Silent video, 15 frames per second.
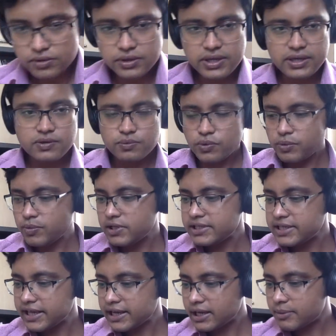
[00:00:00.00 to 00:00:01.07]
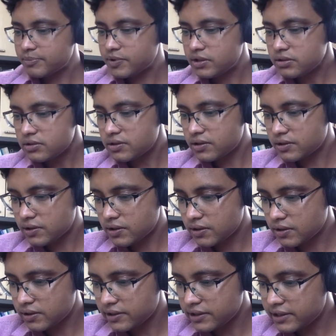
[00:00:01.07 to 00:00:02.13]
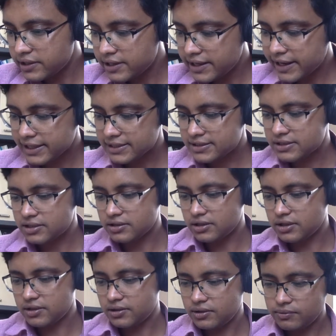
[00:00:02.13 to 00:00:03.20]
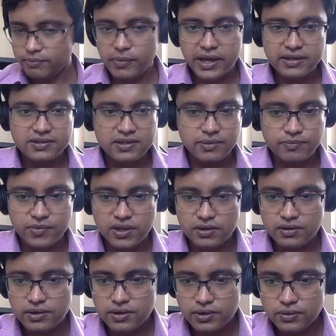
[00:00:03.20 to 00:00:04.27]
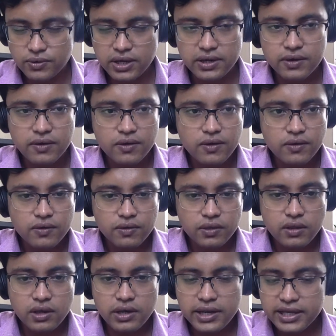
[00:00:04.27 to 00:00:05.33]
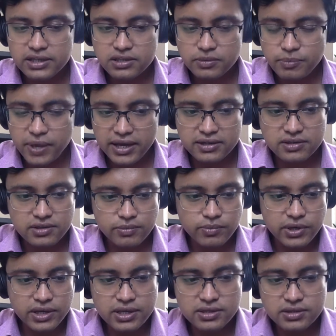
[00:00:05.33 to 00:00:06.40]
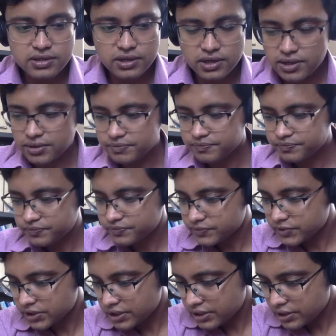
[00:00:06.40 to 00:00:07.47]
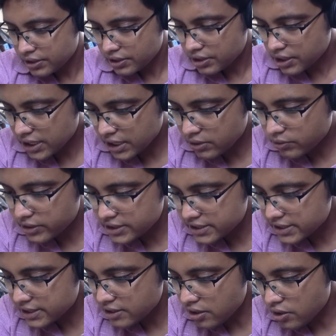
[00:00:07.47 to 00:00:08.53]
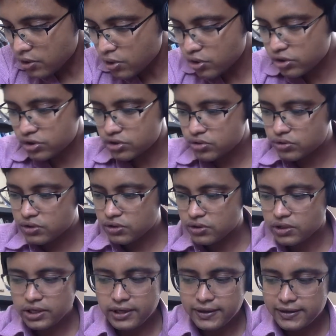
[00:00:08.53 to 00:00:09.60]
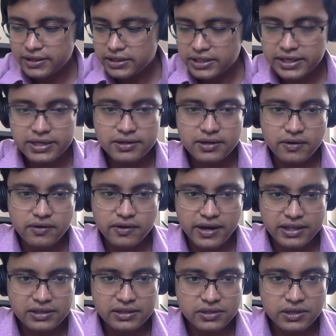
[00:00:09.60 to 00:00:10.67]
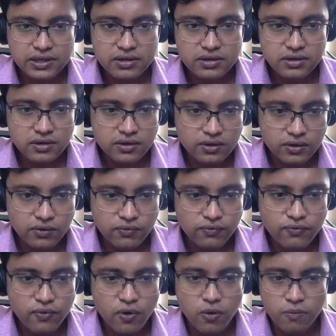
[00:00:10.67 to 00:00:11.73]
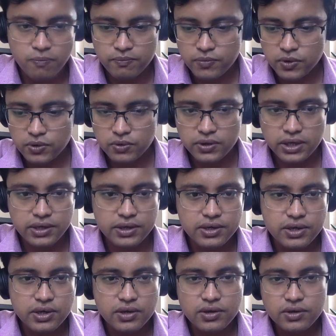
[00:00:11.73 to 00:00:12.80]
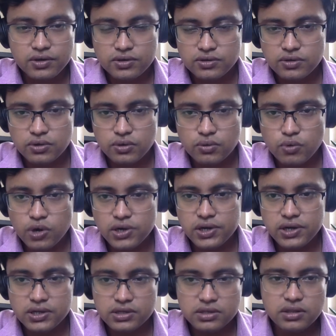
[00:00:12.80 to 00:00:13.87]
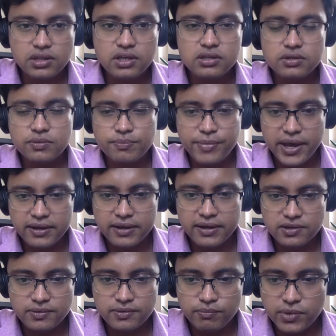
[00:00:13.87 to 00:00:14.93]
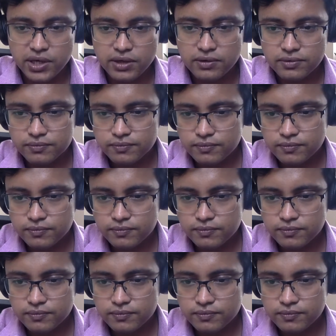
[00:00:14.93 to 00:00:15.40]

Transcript: yes, we will take up the next maxim then. Okay, the next maxim is equity looks to the intent rather than form. Okay, so what does this maxim mean?